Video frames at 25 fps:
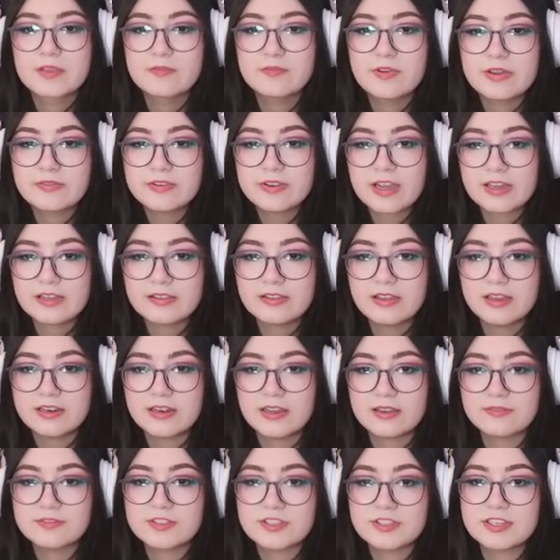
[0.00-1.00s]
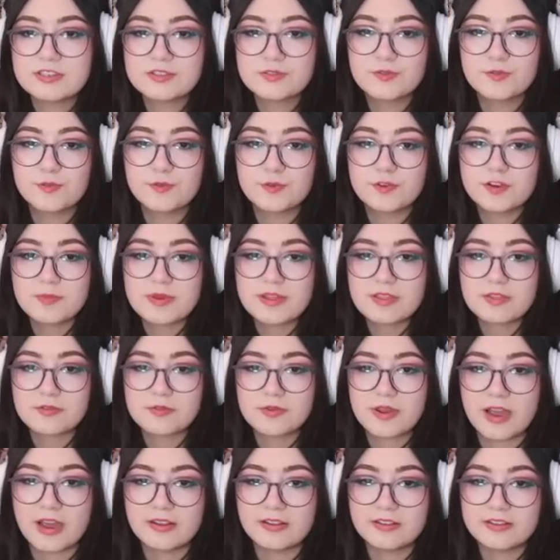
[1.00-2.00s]
Favorite headline I've seen is Florida man
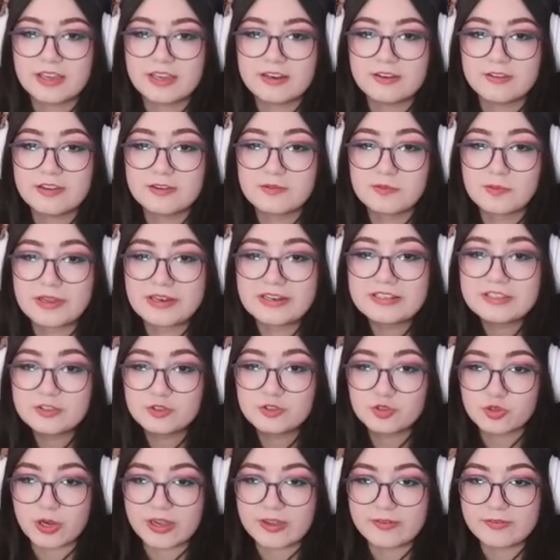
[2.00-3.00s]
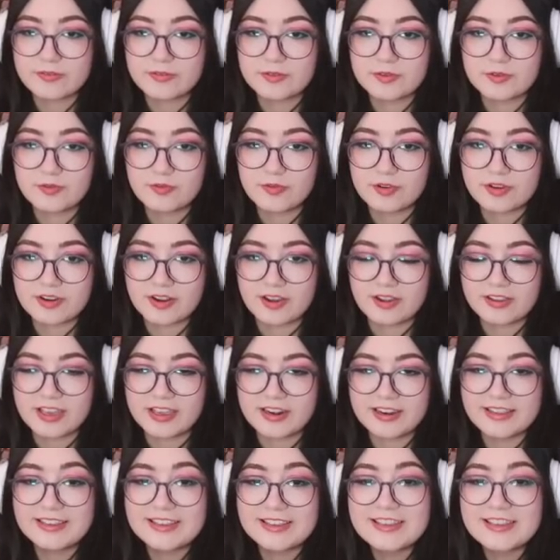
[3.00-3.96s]
threw alligator in Wendy's drive-through for not getting